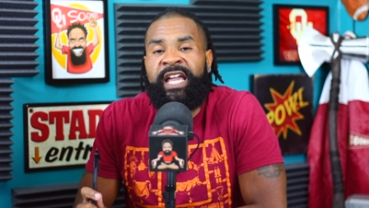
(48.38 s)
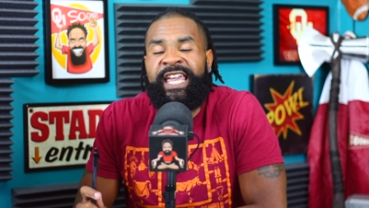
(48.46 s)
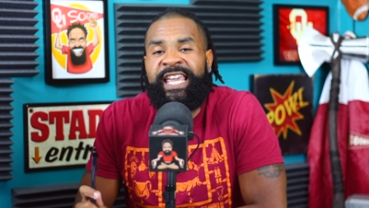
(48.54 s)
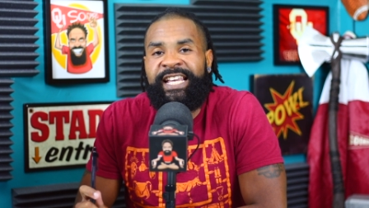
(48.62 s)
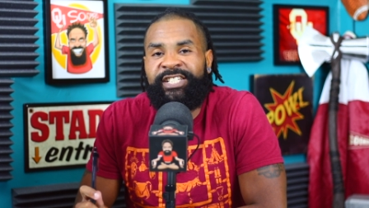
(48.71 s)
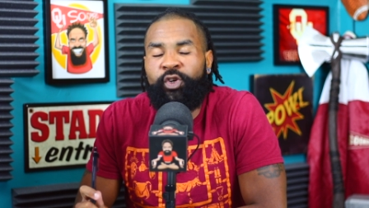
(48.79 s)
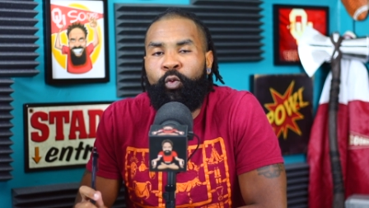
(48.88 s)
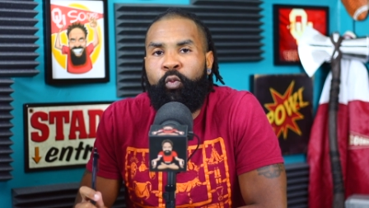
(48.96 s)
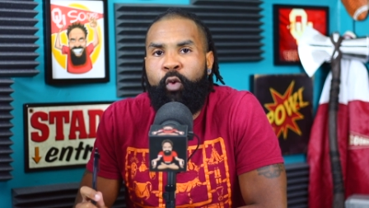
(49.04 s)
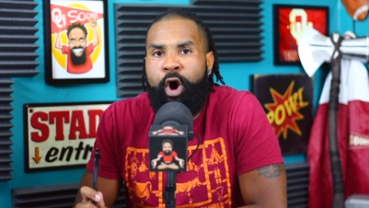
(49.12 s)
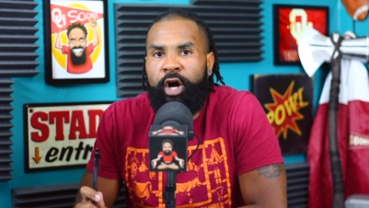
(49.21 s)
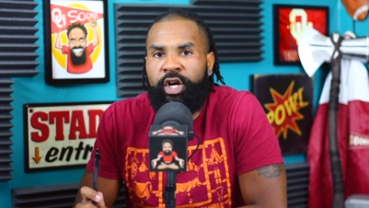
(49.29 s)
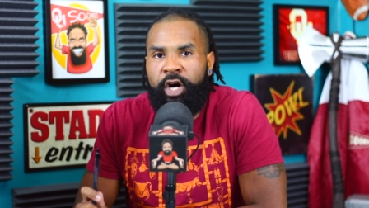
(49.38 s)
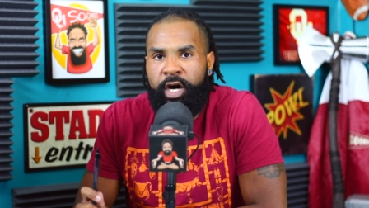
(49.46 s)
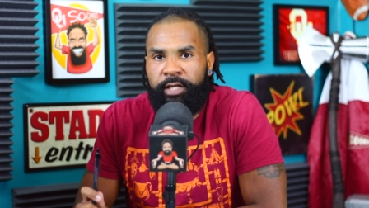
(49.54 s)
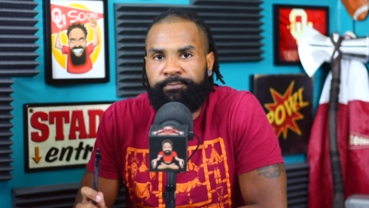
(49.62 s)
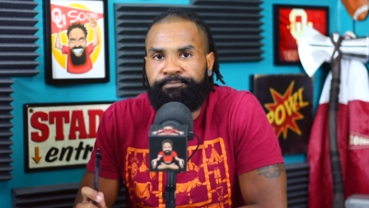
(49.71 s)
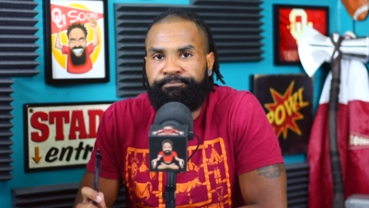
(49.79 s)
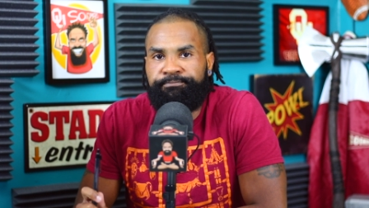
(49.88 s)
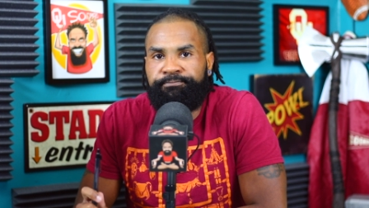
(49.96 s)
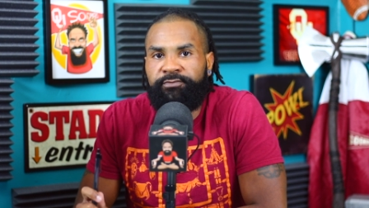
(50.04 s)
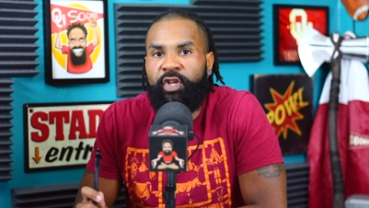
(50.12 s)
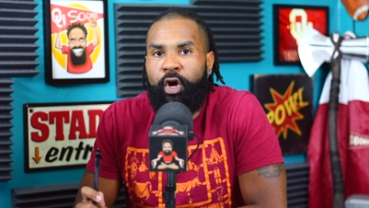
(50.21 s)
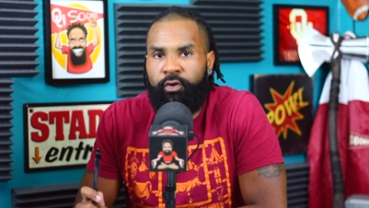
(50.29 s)
He's a walk-on,
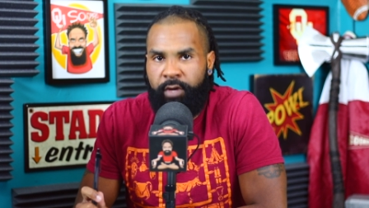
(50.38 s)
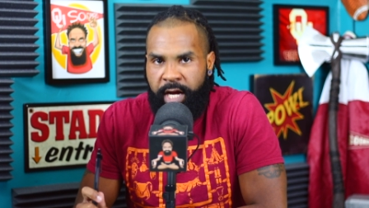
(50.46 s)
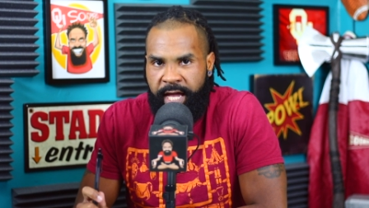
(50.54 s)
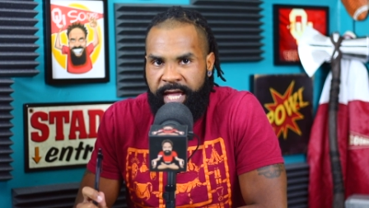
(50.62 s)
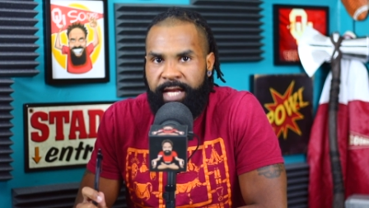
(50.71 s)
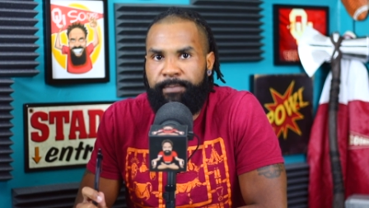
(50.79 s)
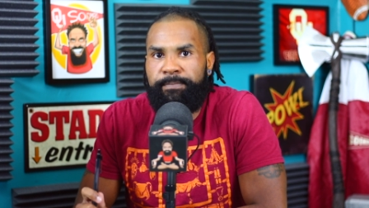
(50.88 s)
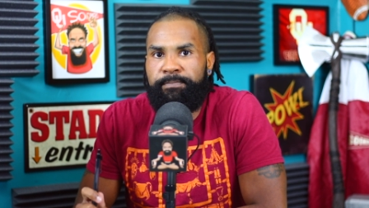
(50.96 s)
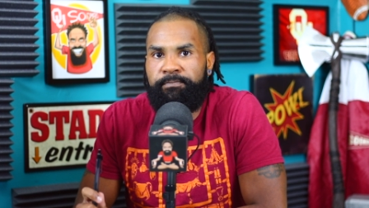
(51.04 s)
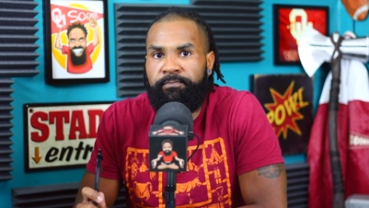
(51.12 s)
all right?